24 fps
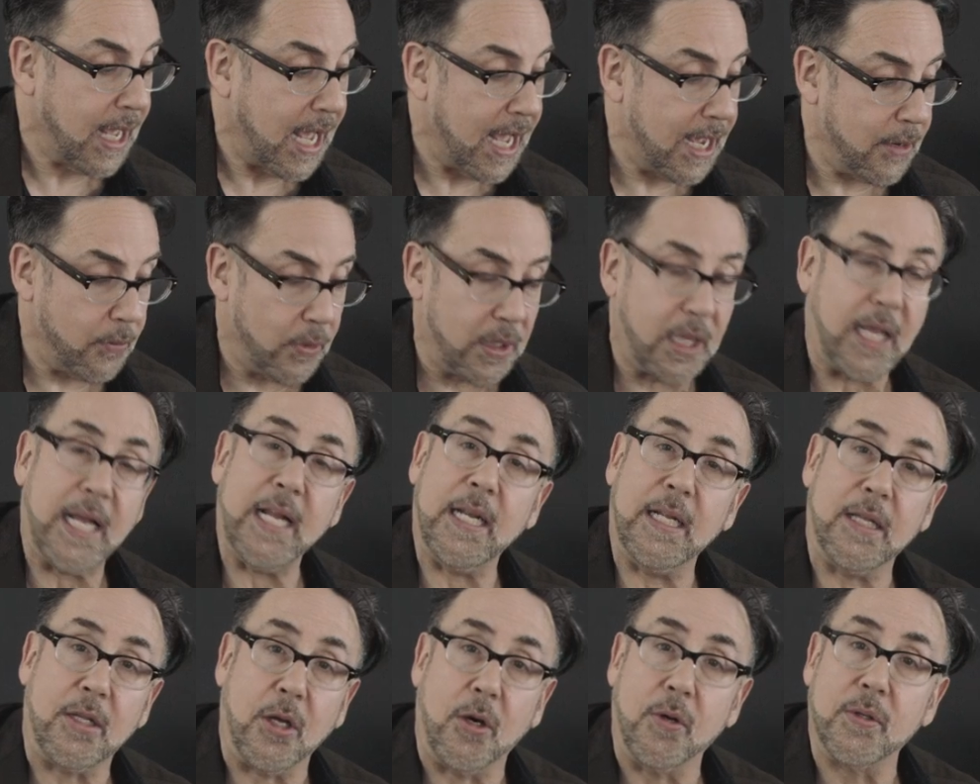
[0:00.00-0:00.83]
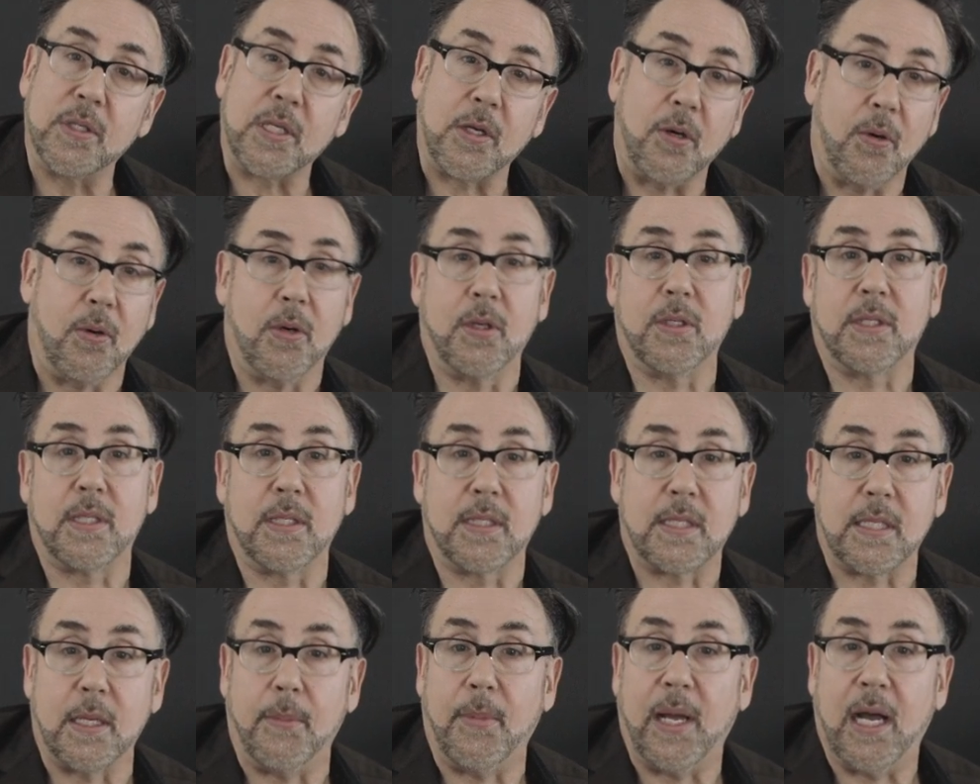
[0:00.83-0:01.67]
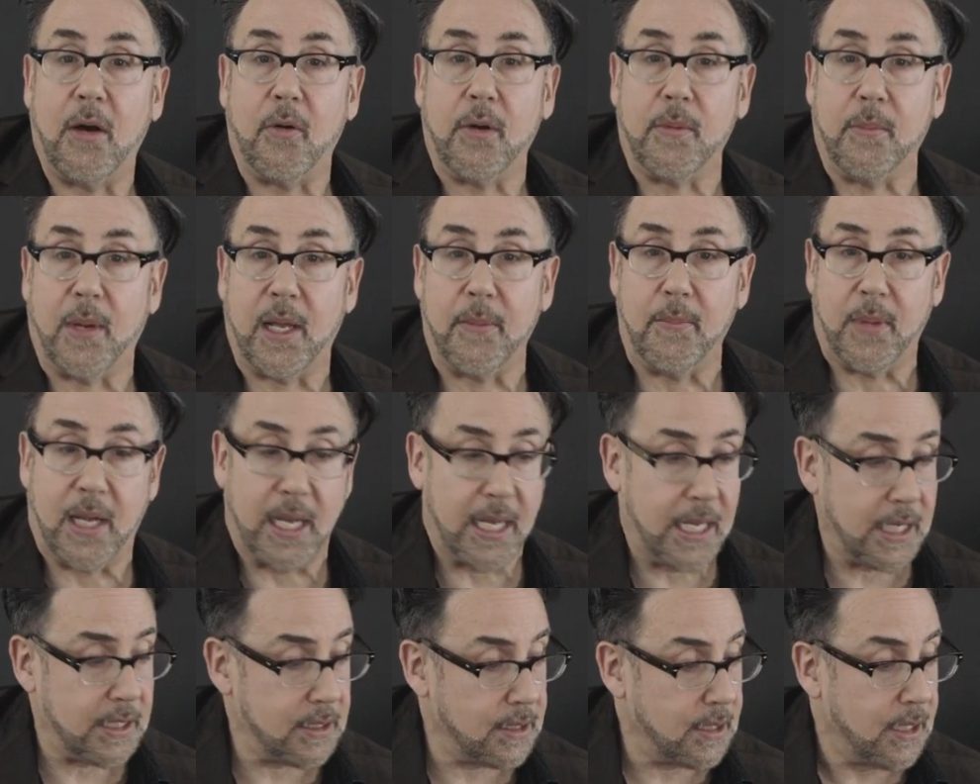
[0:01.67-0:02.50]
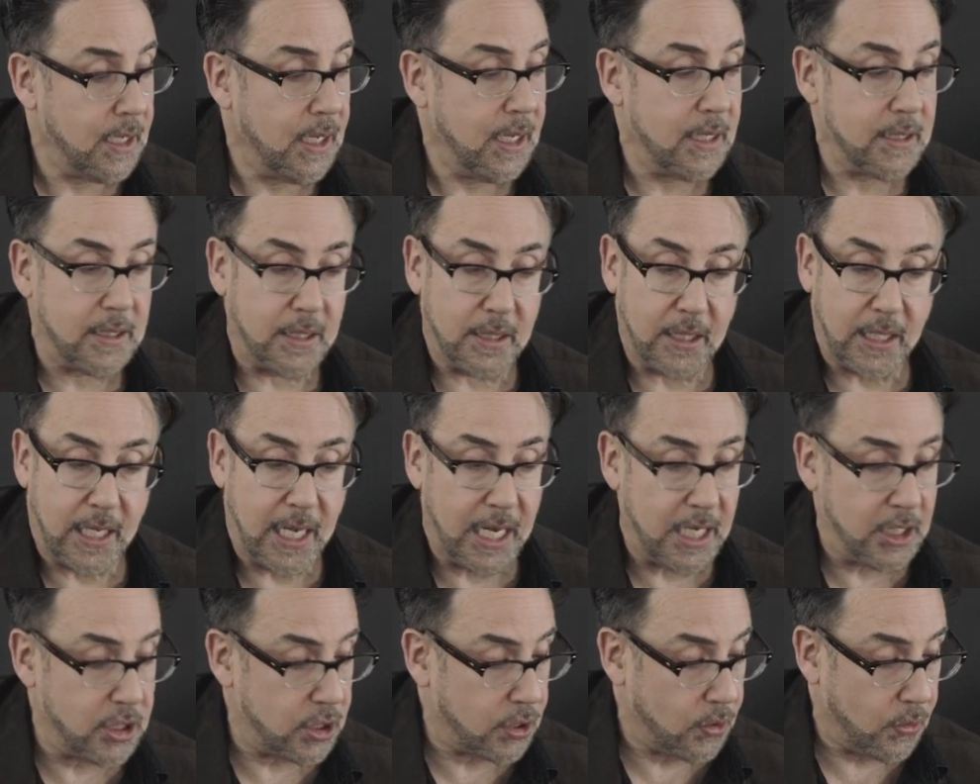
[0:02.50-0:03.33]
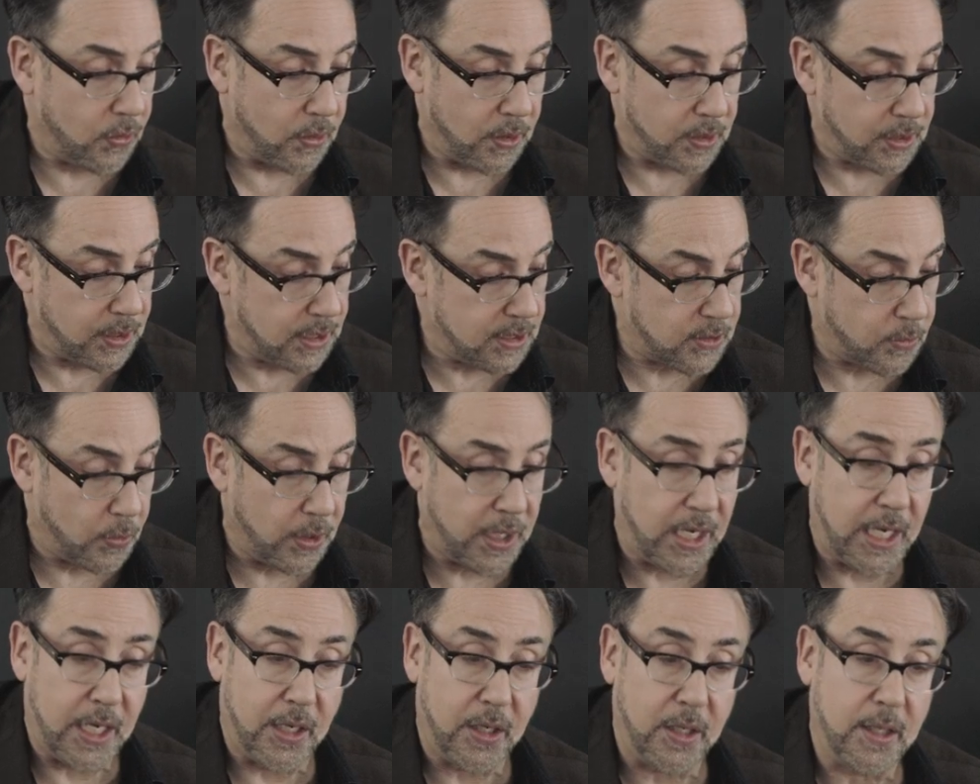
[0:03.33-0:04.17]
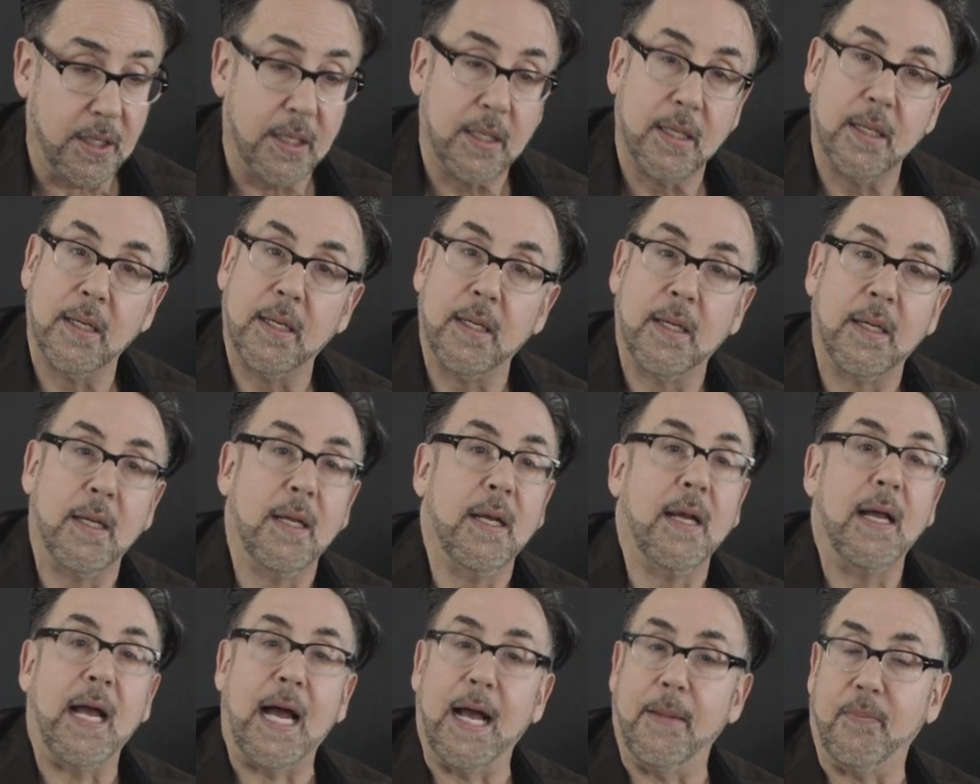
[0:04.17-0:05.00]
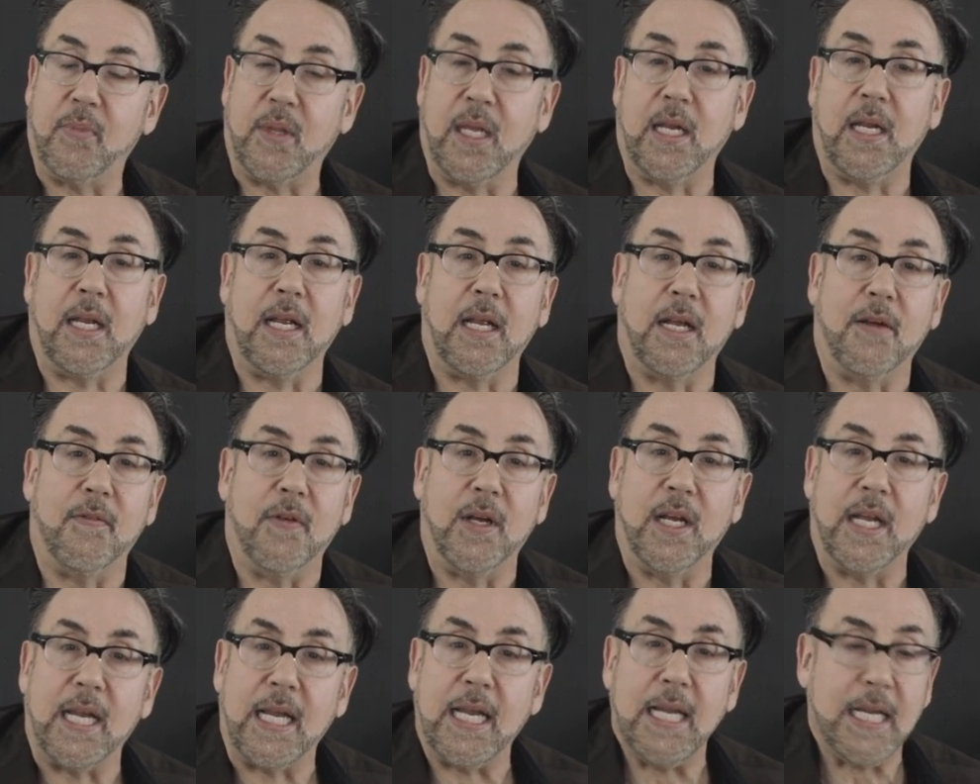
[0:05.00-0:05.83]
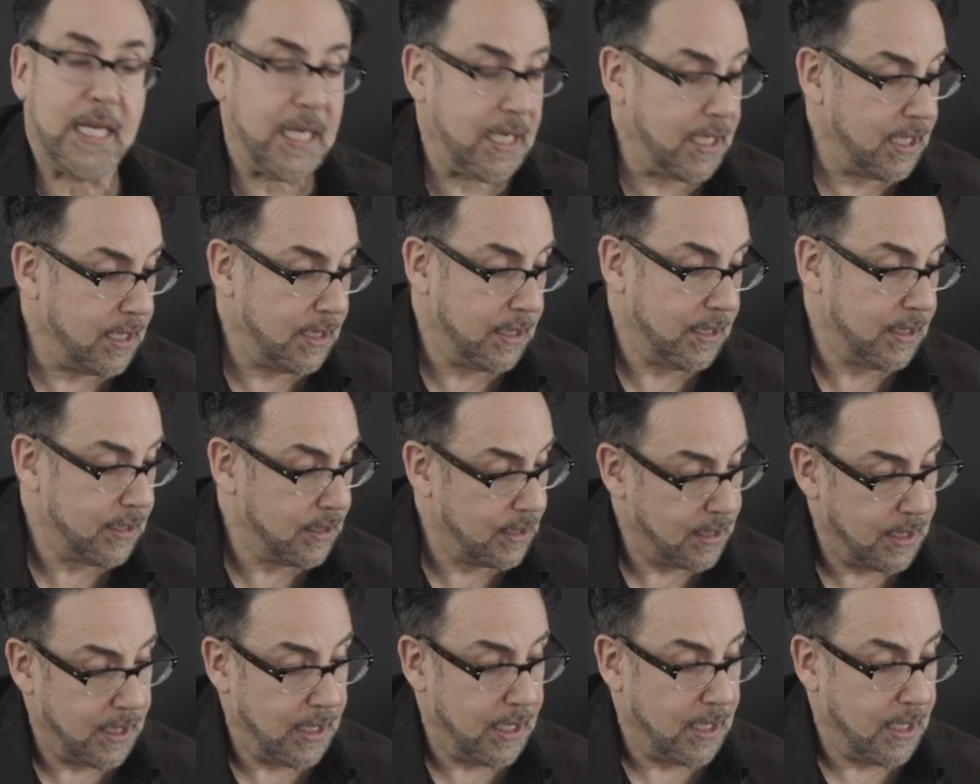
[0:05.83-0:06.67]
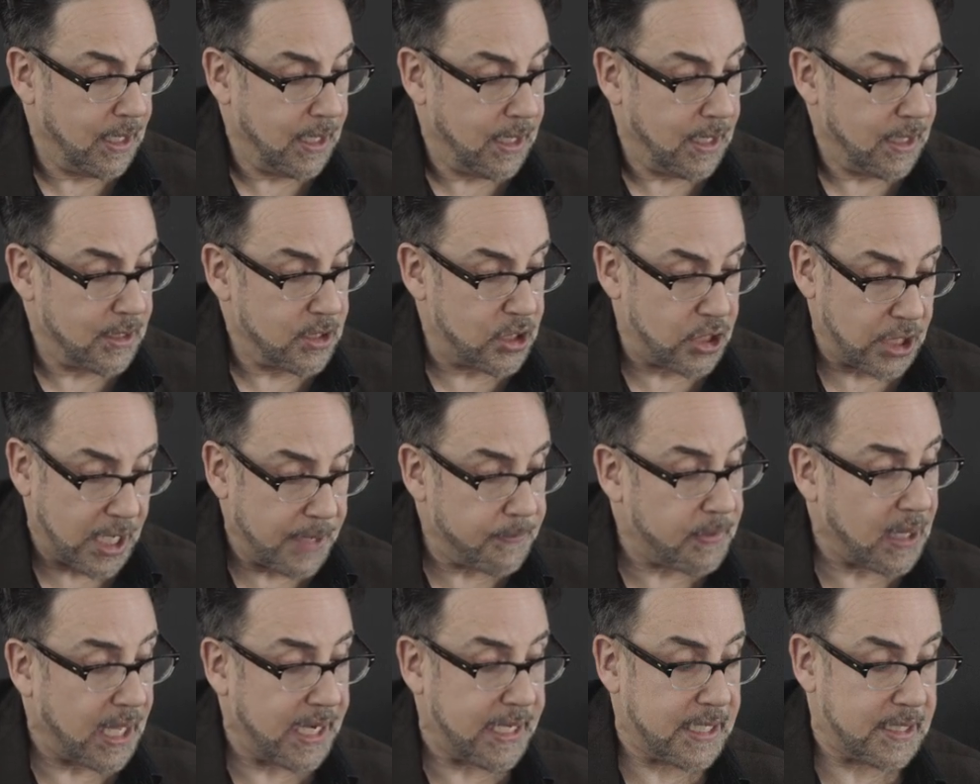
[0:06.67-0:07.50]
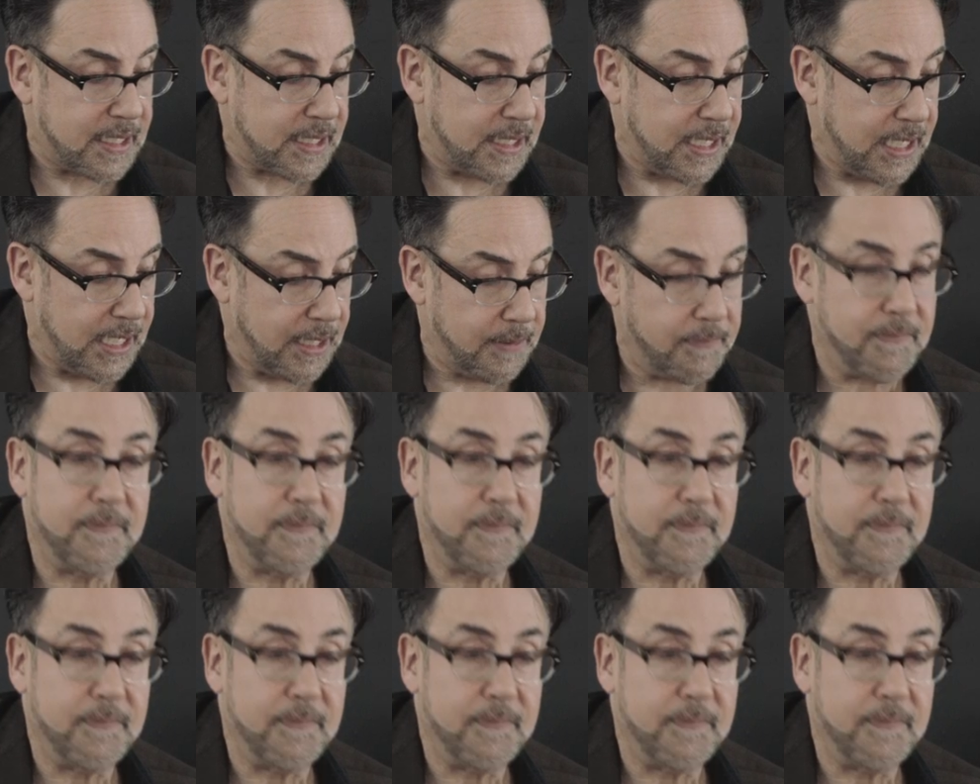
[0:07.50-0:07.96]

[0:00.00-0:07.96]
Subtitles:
I related those chords somehow in my mind to the caged chord. This one here, I'm thinking of an E shaped like a C.